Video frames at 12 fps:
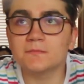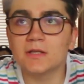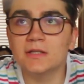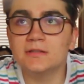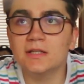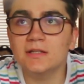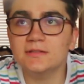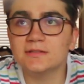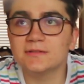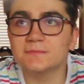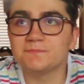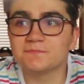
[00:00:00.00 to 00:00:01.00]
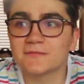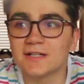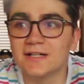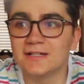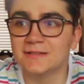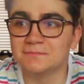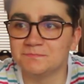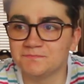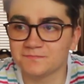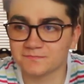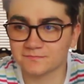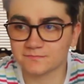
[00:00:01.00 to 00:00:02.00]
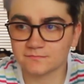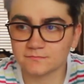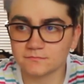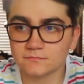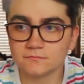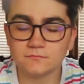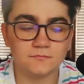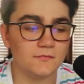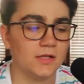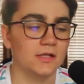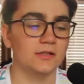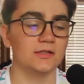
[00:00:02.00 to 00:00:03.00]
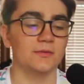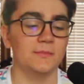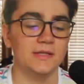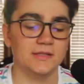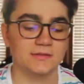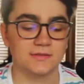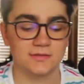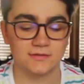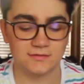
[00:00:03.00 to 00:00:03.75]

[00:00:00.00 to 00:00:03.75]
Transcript: It tastes a little bit